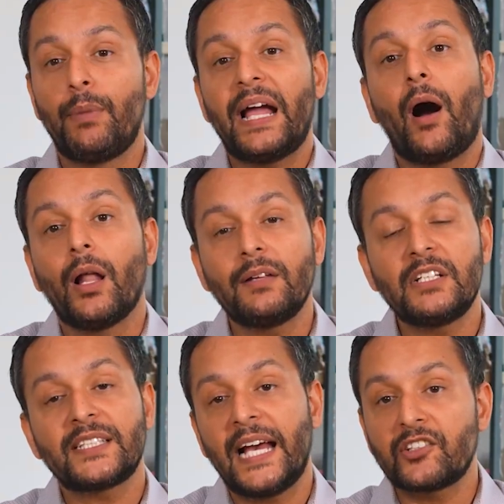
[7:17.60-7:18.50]
by all of
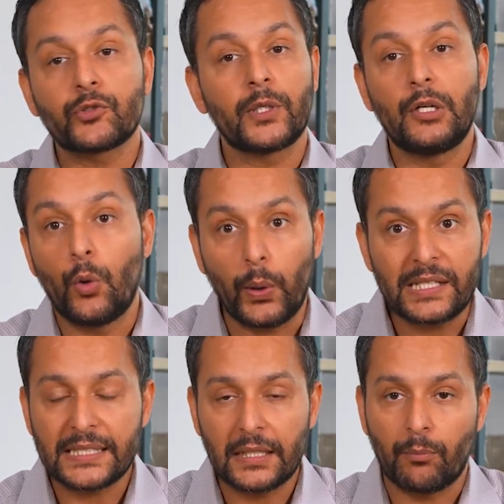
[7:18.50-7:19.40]
this extra
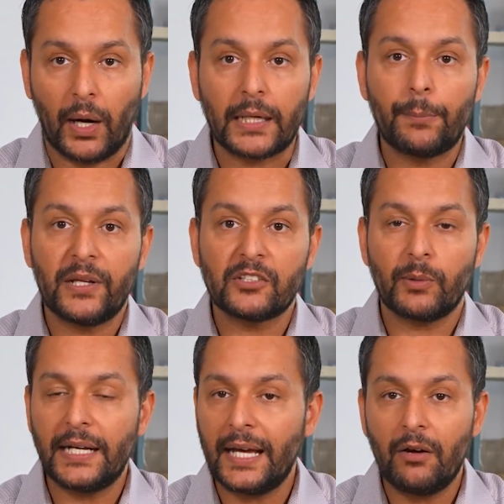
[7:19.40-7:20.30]
noise in the marketplace
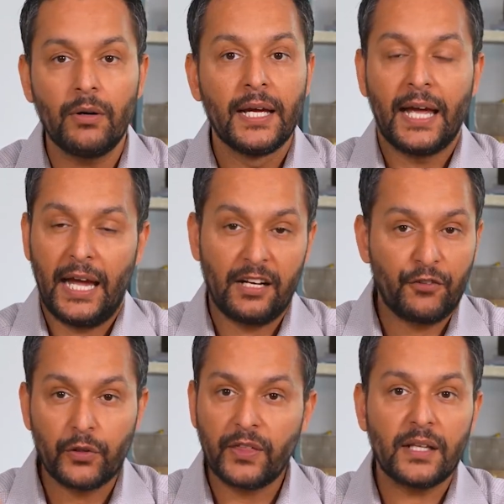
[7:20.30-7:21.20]
right now, and if
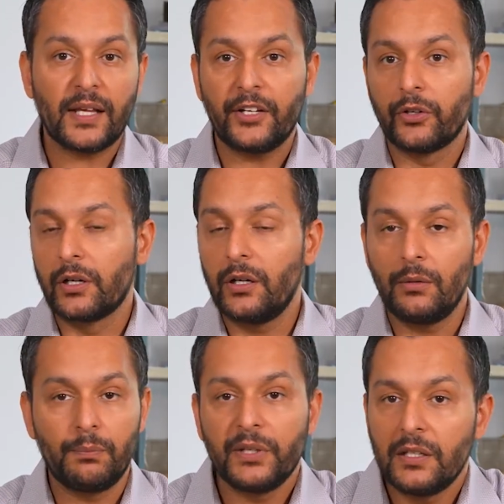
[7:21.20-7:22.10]
you think that you're going
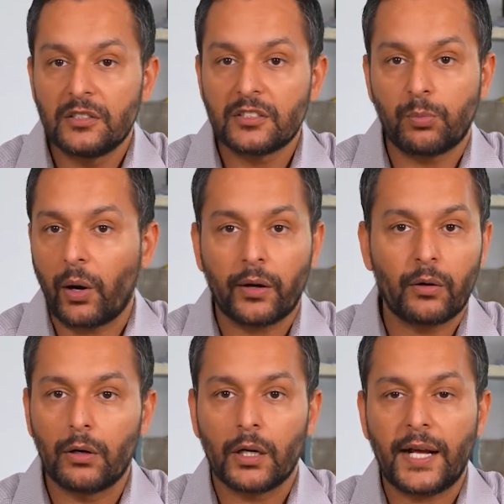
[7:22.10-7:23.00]
to be
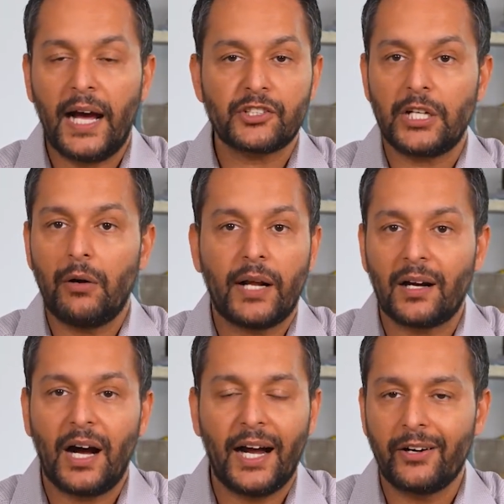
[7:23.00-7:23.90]
smarter or cash out at a
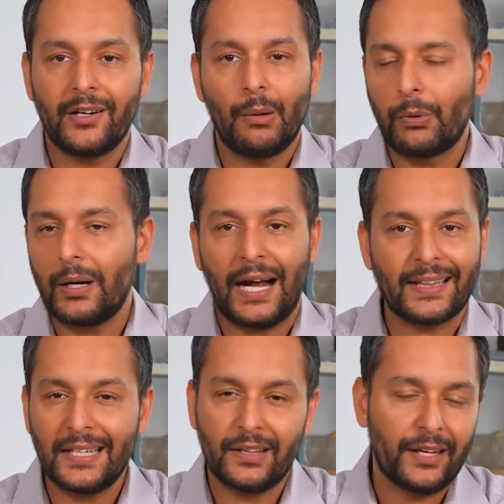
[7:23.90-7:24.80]
higher number, I
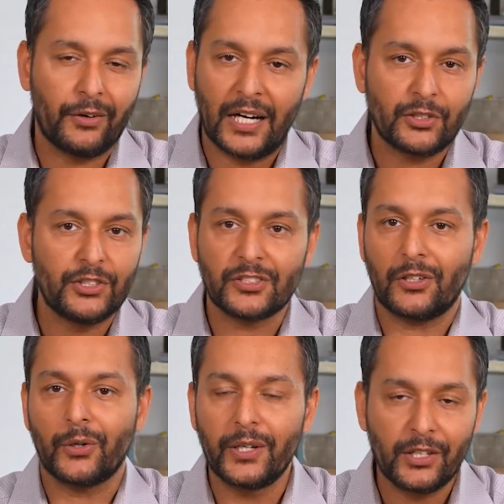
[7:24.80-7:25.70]
think that you're actually just
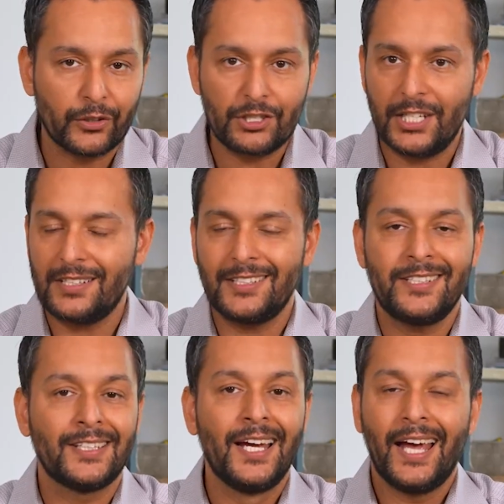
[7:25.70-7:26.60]
hurting your
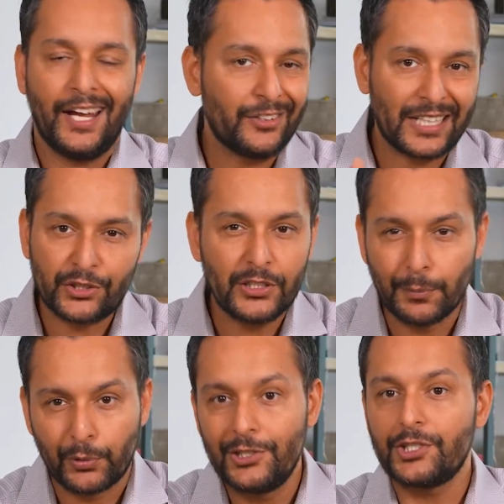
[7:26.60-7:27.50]
chances, and you're actually
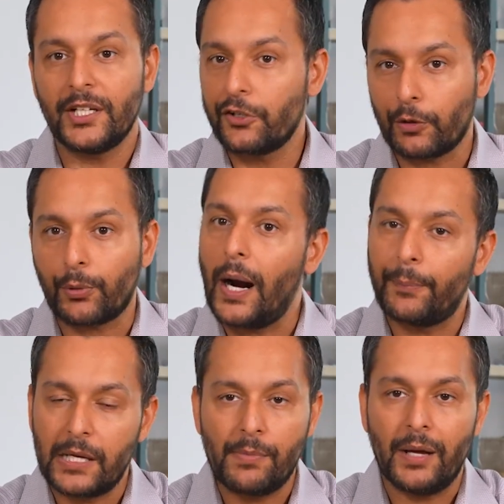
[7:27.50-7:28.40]
depreciating your
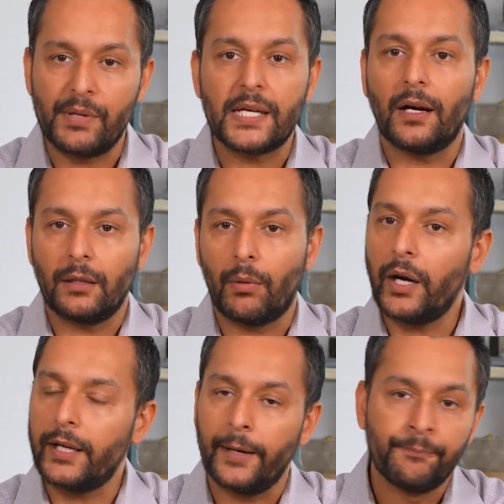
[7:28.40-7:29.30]
property by being on the
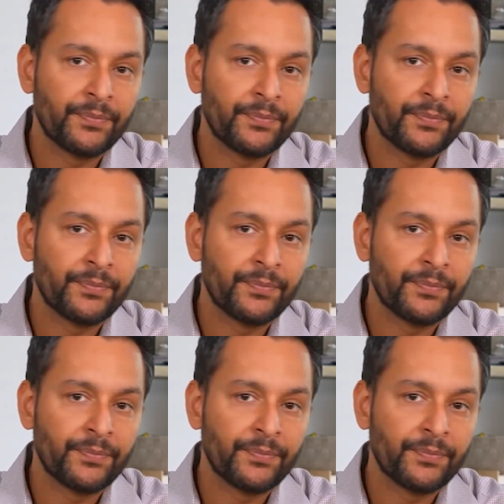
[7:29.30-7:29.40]
market.